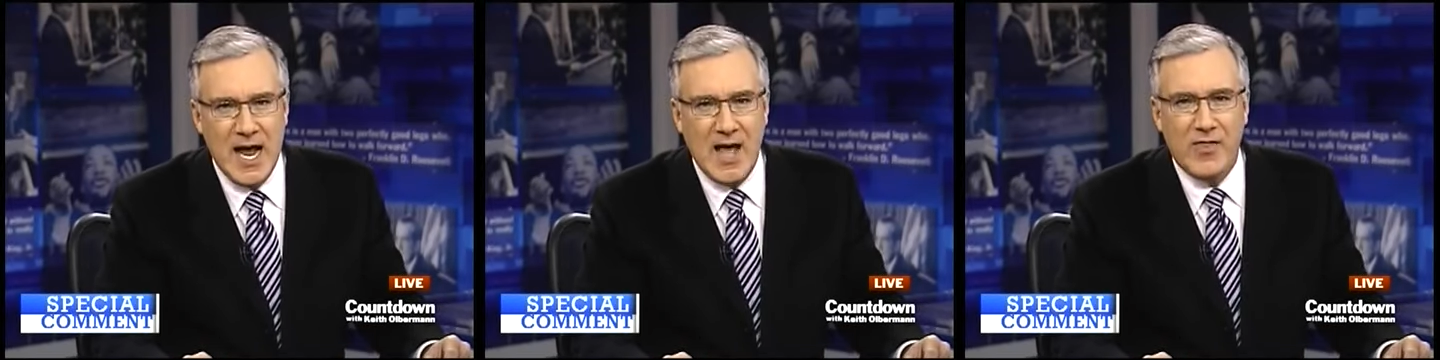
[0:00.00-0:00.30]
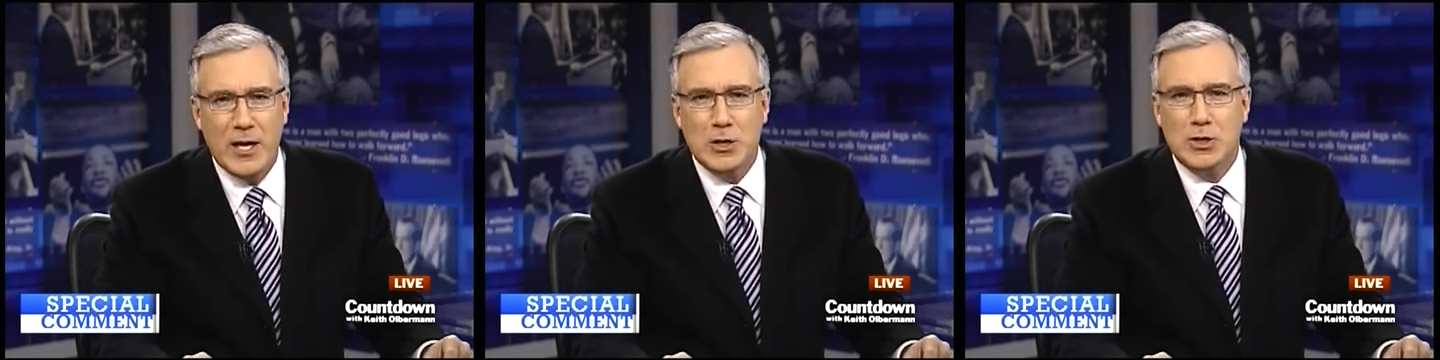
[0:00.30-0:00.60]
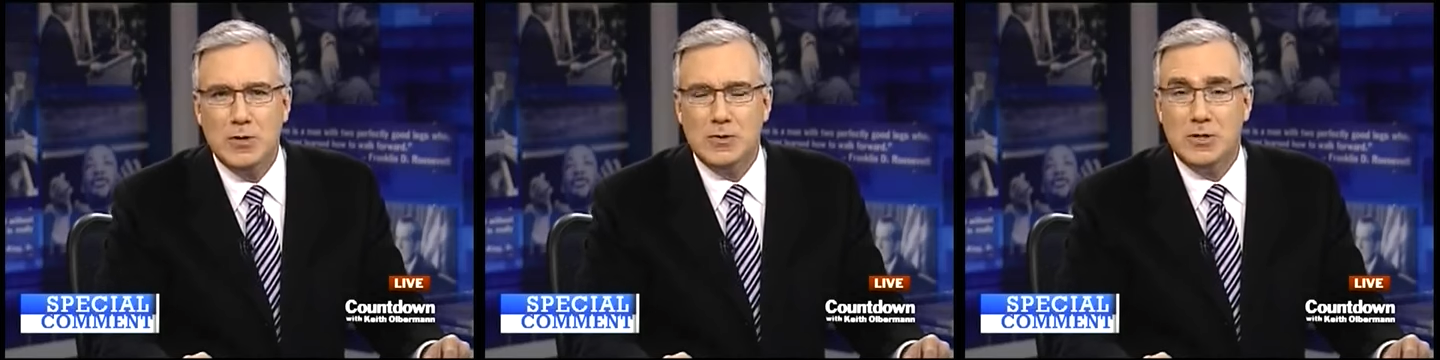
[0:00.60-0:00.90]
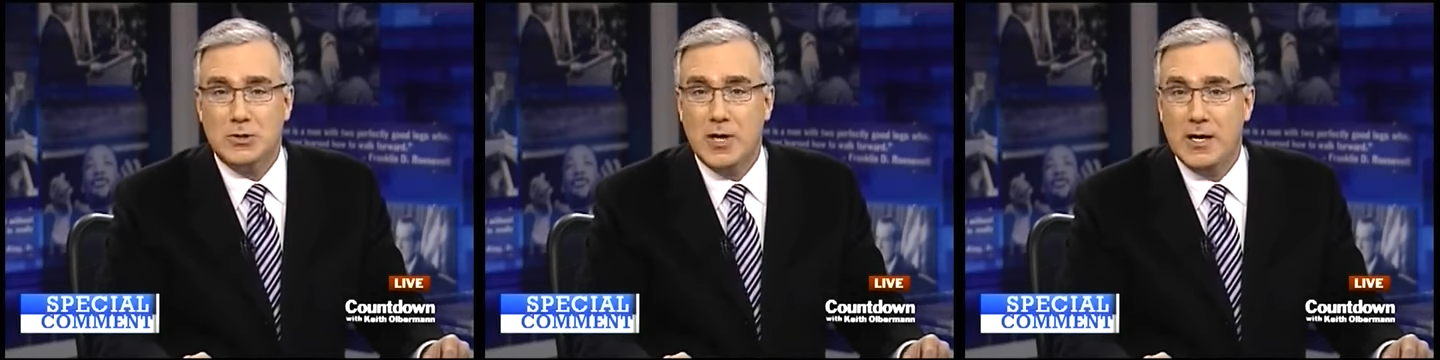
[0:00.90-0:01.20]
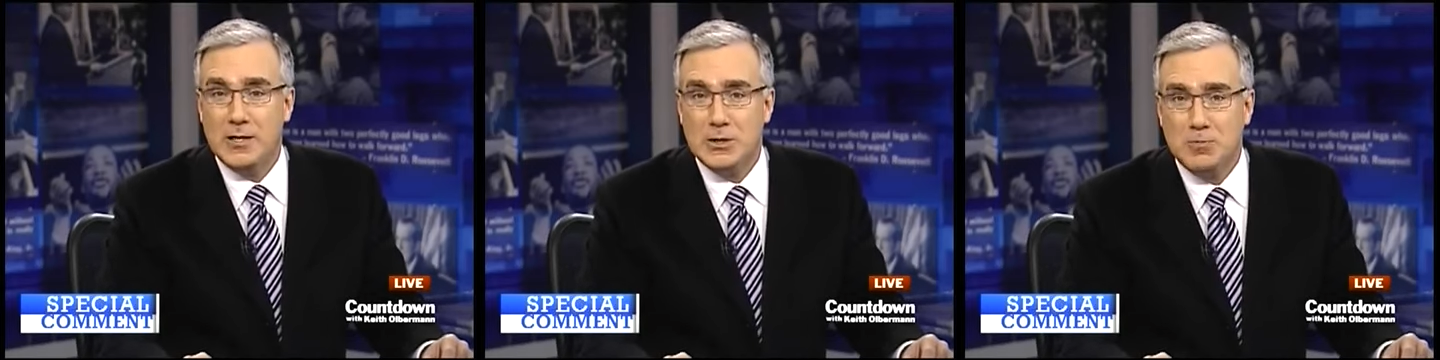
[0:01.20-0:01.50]
and then choose to try
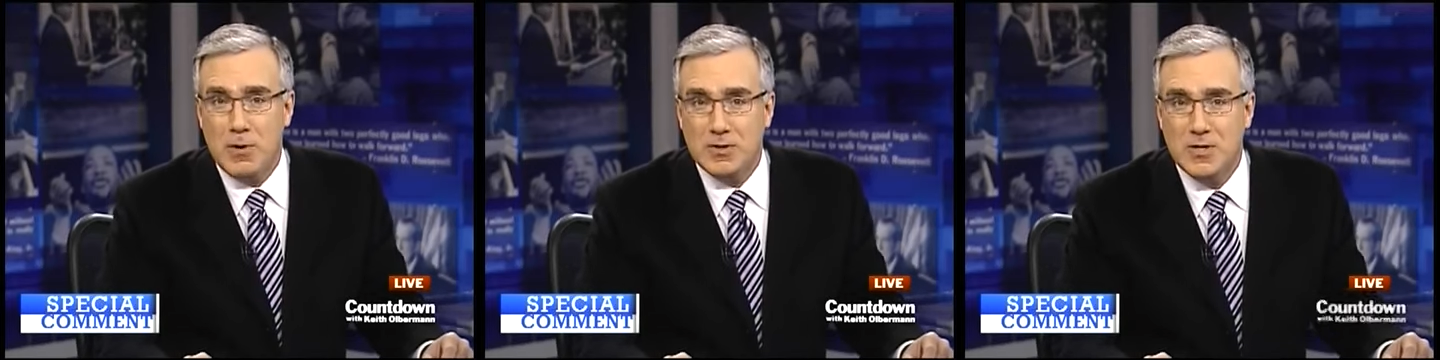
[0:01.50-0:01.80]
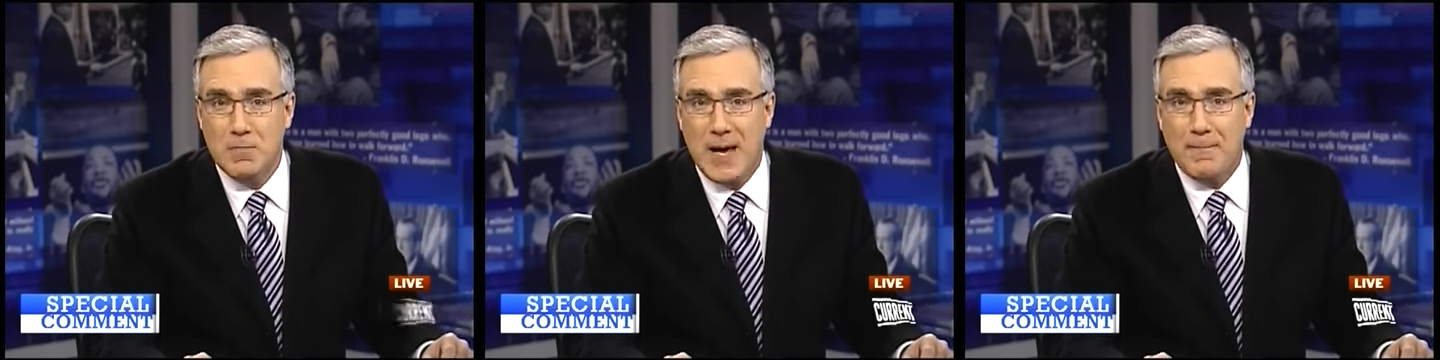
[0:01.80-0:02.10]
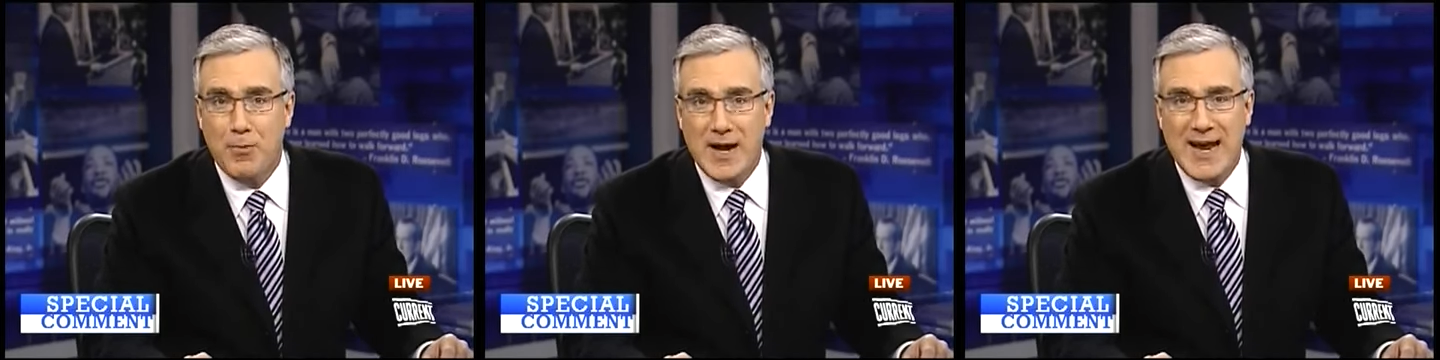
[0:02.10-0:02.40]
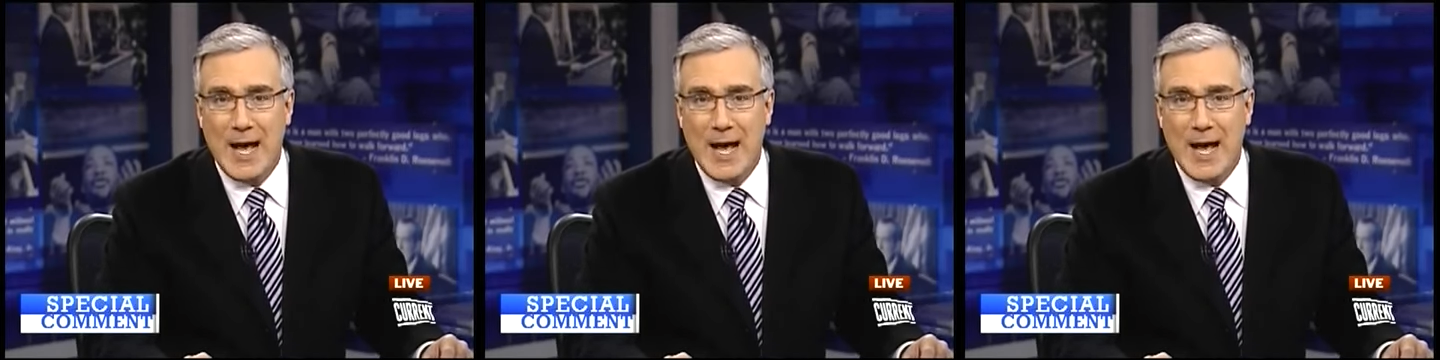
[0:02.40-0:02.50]
to disperse them by bringing